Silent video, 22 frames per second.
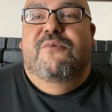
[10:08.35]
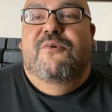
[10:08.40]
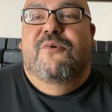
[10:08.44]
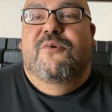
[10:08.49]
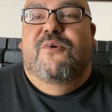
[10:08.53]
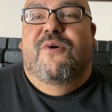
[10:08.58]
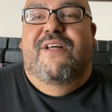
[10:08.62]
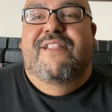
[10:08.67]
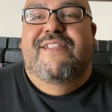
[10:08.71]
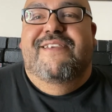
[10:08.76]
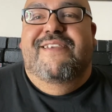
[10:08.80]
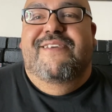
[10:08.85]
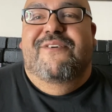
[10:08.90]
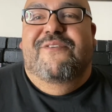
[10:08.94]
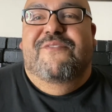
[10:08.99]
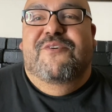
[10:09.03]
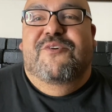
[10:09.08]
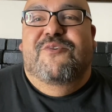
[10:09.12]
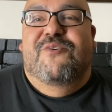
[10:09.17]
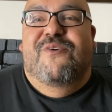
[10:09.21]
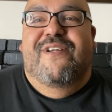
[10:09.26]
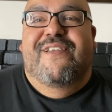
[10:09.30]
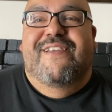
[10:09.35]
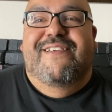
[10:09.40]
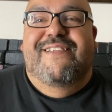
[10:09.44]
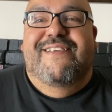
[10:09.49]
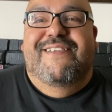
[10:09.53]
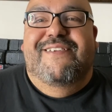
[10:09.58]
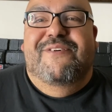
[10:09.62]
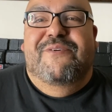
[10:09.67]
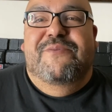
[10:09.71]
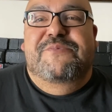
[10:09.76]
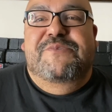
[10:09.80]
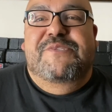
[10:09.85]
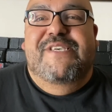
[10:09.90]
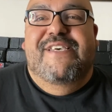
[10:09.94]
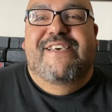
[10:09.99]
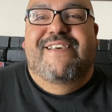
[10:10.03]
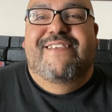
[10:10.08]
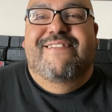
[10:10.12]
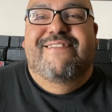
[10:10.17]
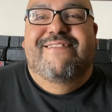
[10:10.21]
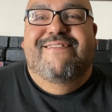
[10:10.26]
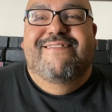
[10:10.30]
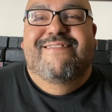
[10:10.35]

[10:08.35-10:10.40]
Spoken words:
quality over quantity, you know what I'm saying?